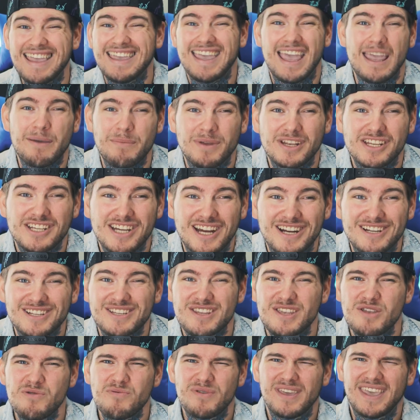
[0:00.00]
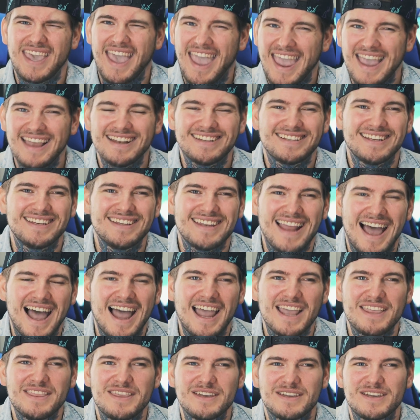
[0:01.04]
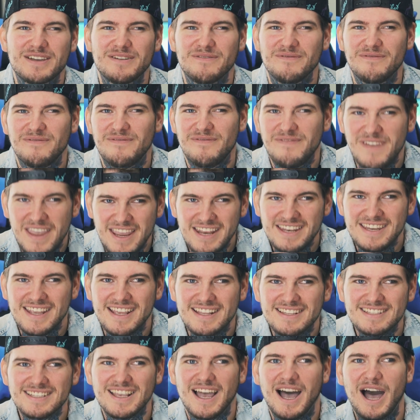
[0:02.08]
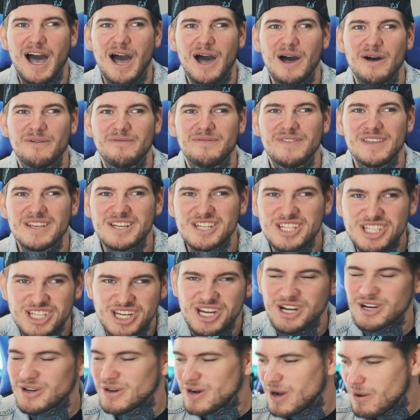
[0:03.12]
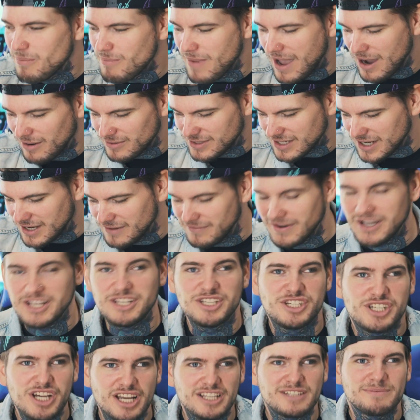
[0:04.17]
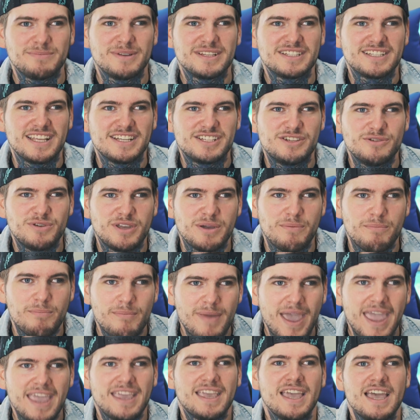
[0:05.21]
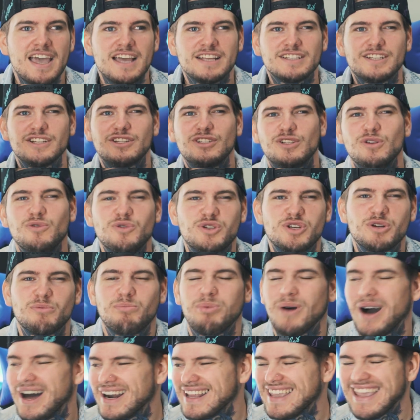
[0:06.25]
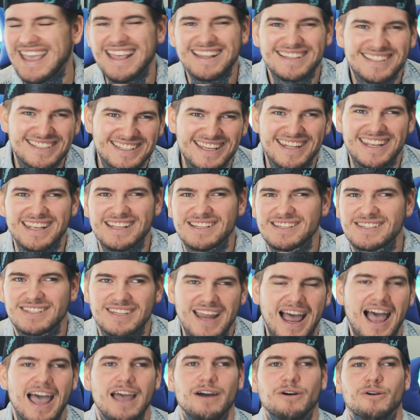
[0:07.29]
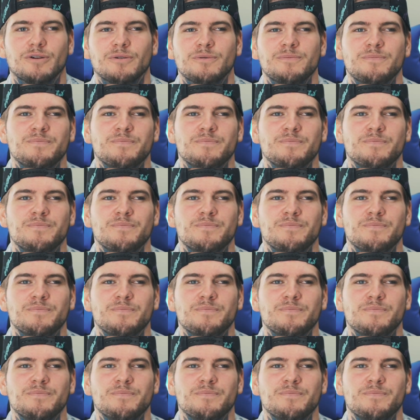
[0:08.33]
gaming chairs, you can't deny the convenience of the sheer amount of adjustments that you can make to suit your body and sitting style.